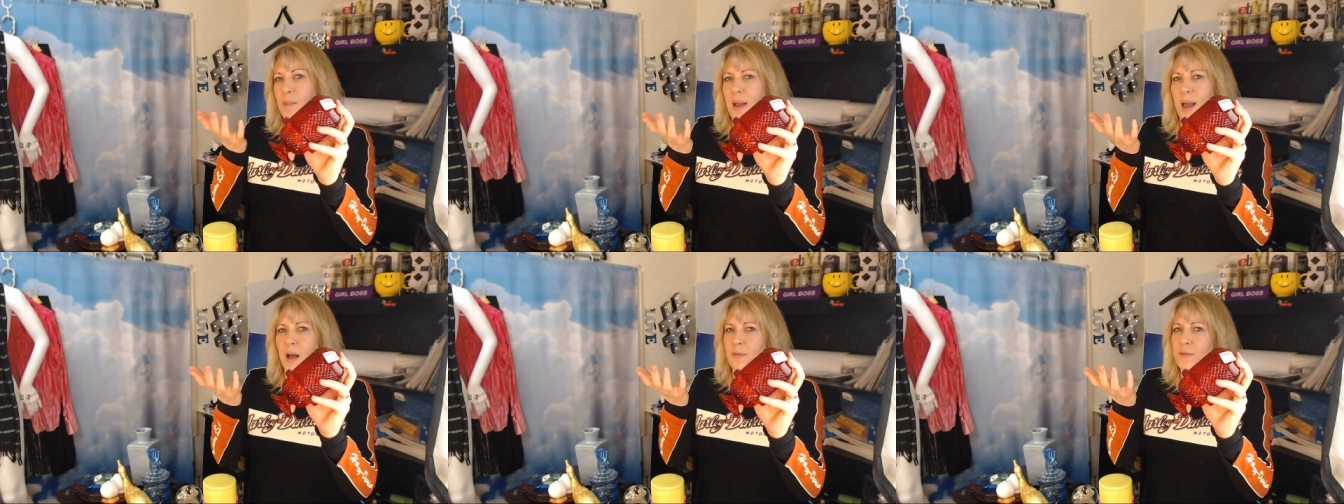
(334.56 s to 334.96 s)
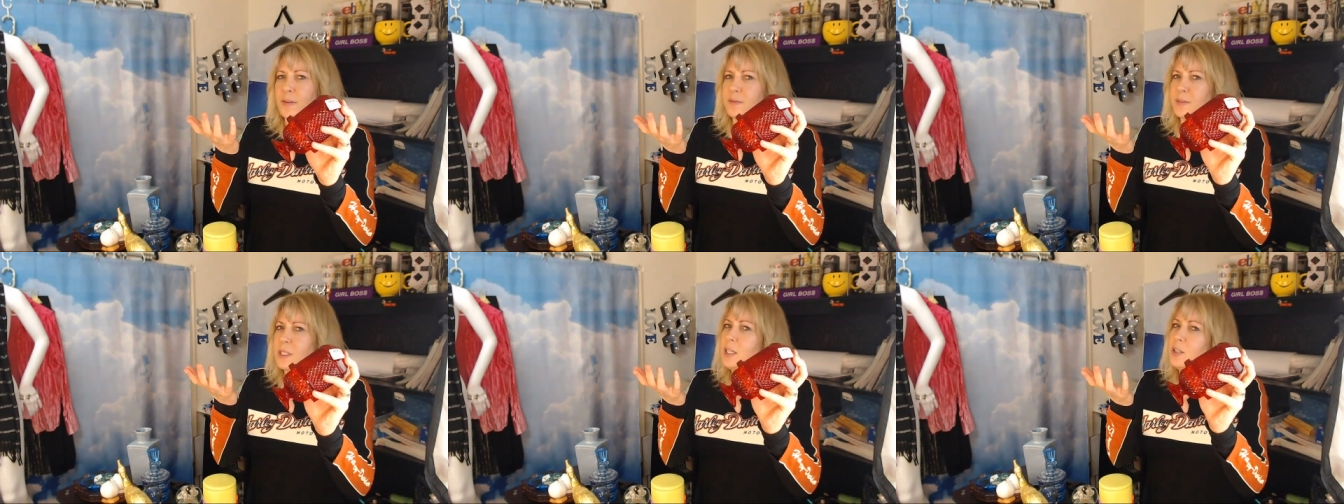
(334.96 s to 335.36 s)
about
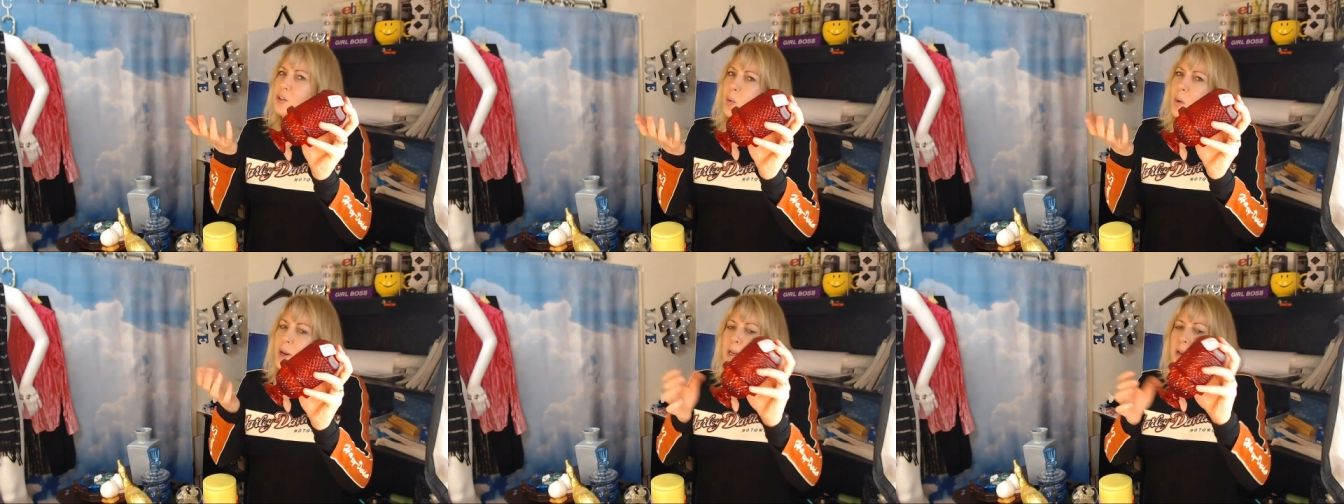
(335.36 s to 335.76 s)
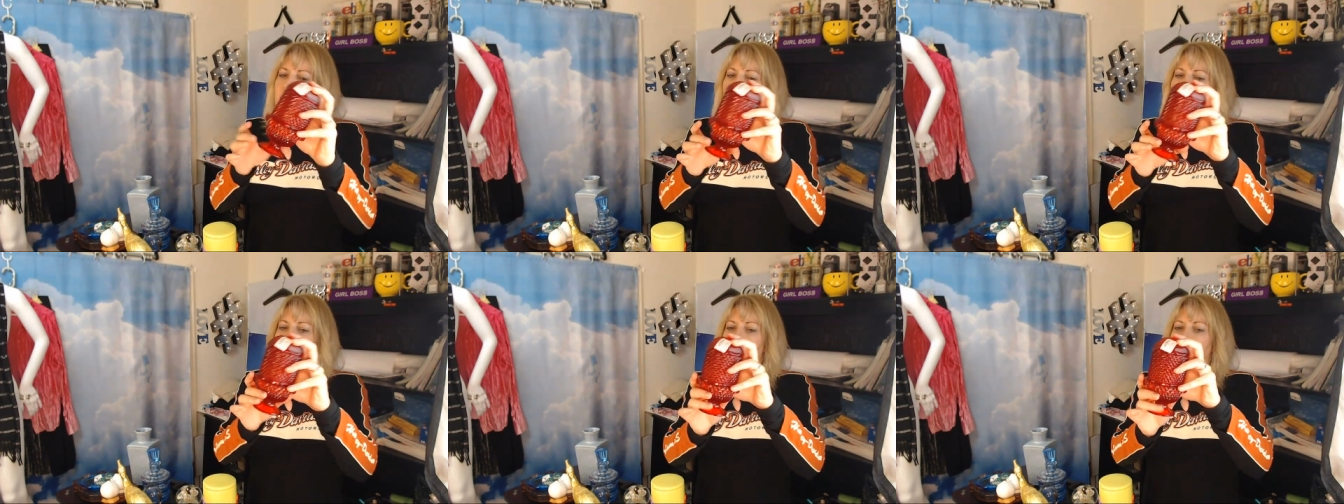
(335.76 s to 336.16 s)
$15,
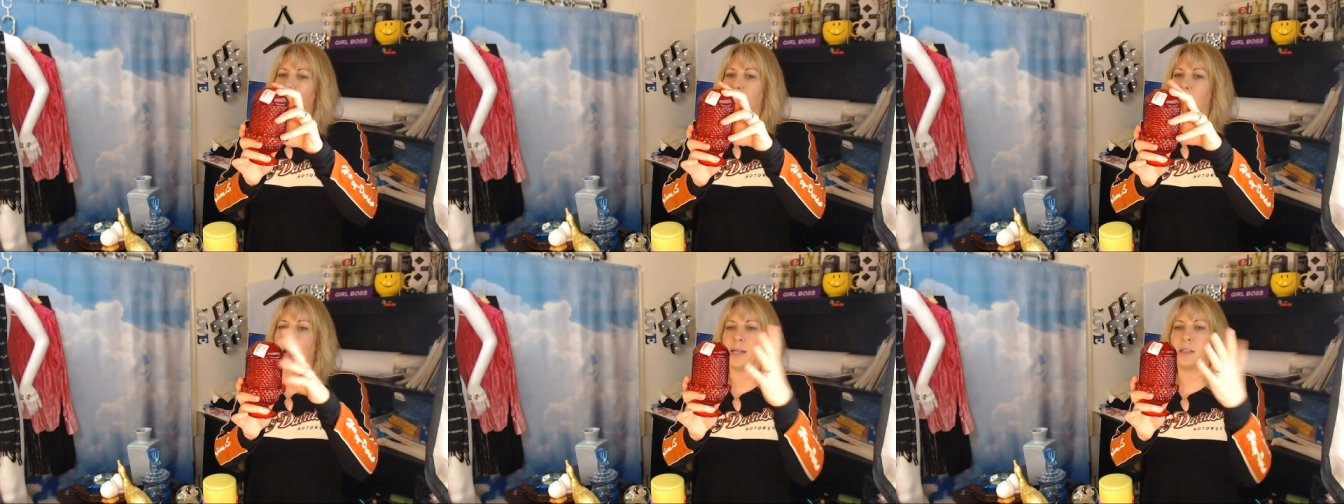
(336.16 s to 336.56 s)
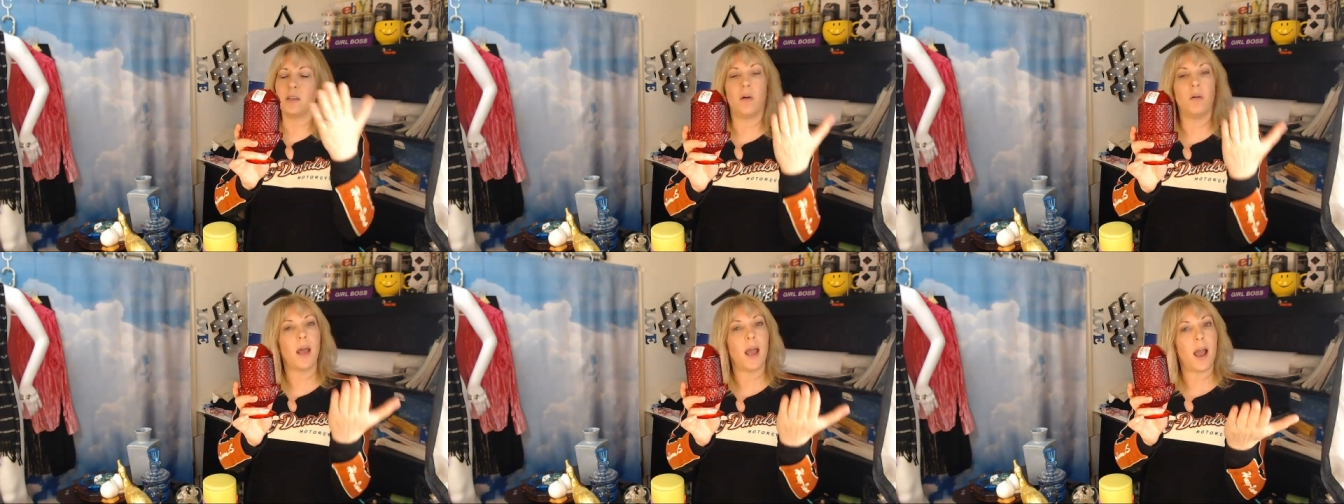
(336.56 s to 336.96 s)
$20, but I
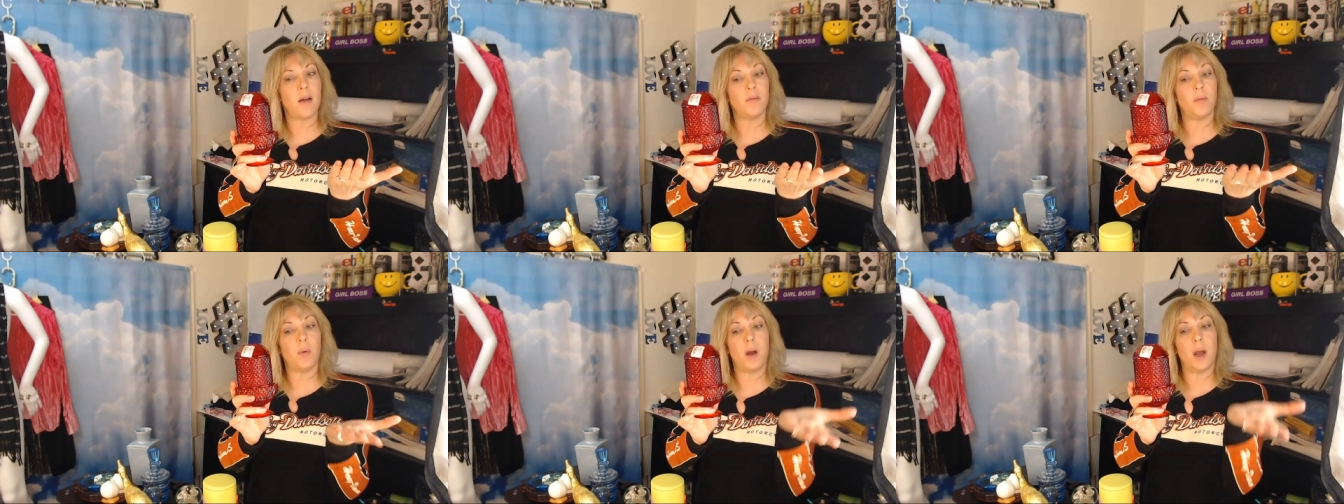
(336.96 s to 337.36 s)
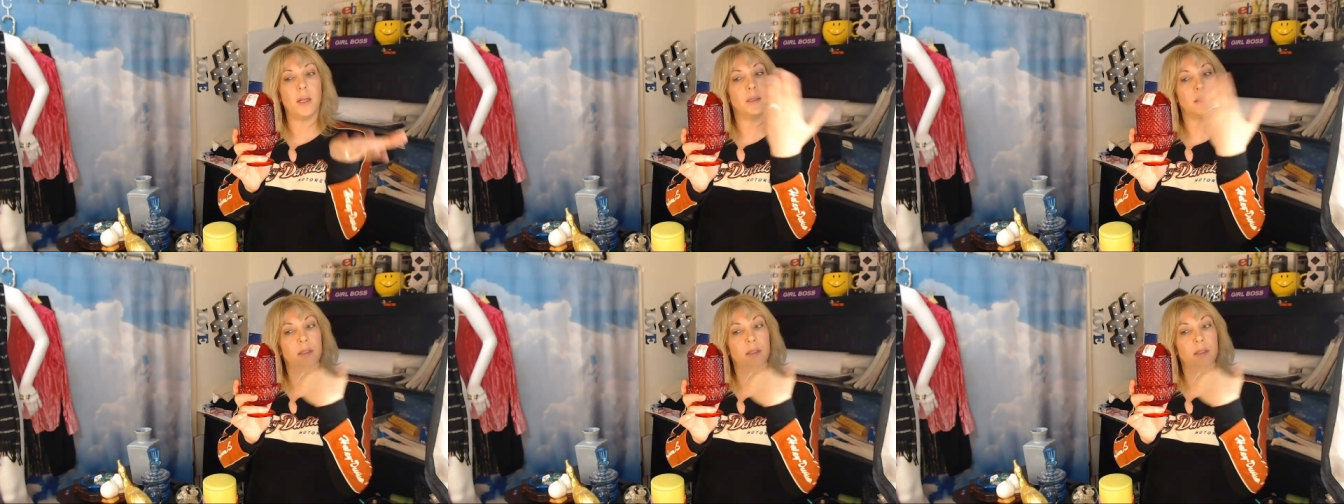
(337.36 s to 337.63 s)
don't have one.